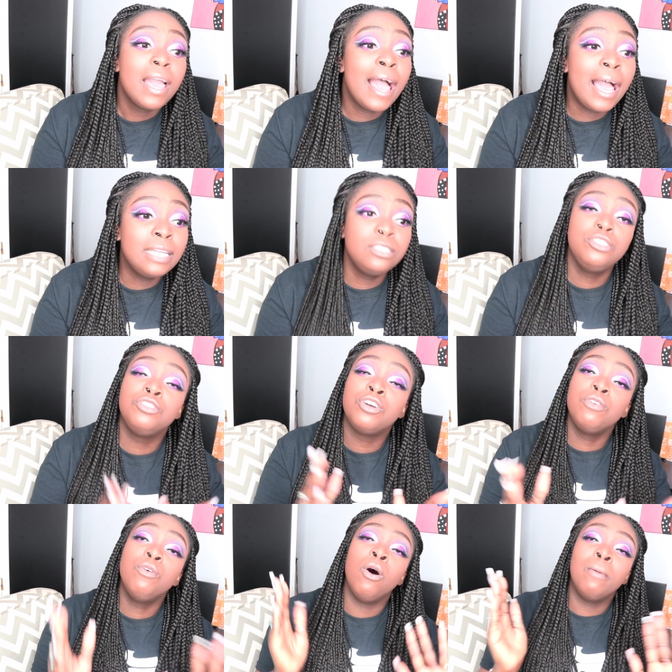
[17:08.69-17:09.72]
And, you
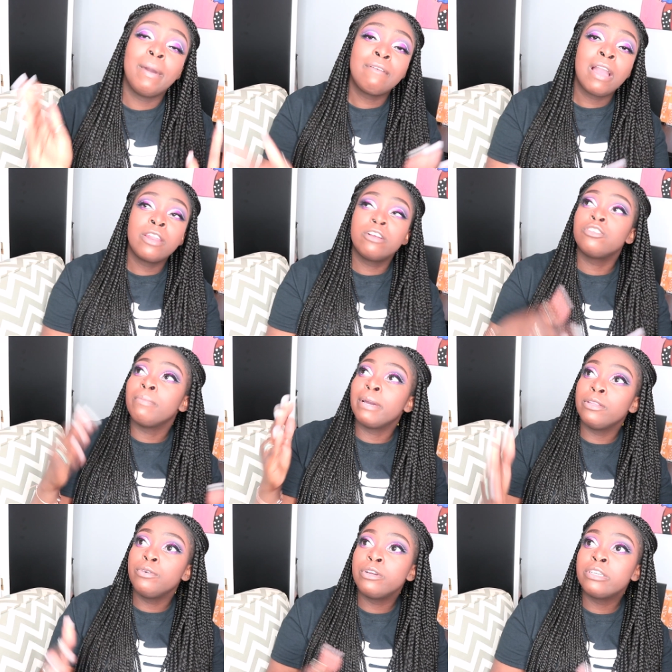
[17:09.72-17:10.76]
know, all my writers, all my
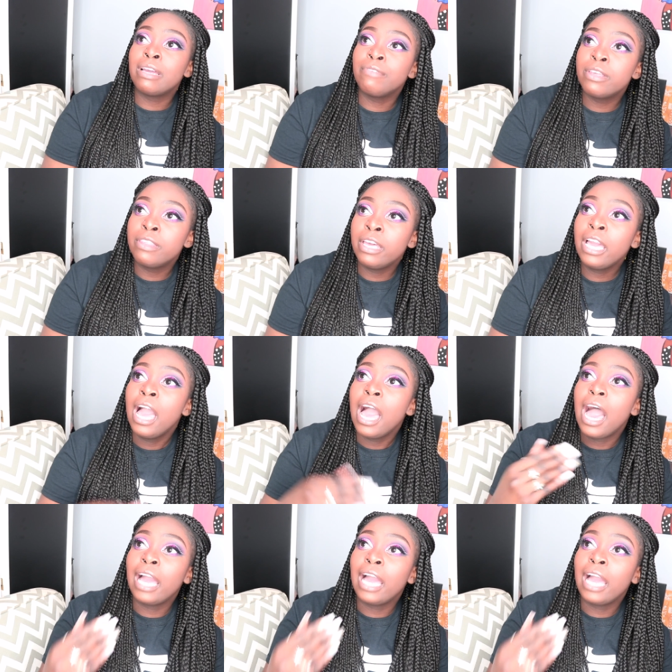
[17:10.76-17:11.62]
looters, everything,